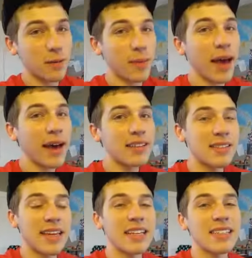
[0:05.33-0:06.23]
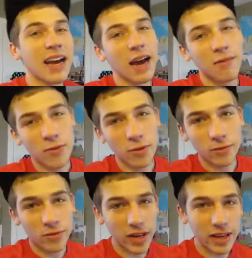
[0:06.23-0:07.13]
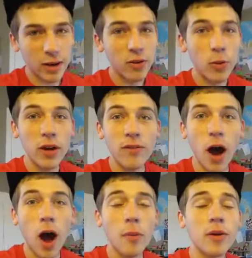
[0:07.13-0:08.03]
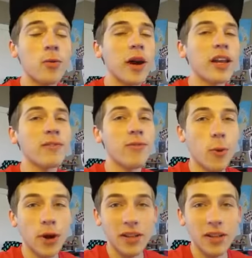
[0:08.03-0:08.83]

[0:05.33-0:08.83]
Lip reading: up, guys? It is time for the video that we have all been waiting for.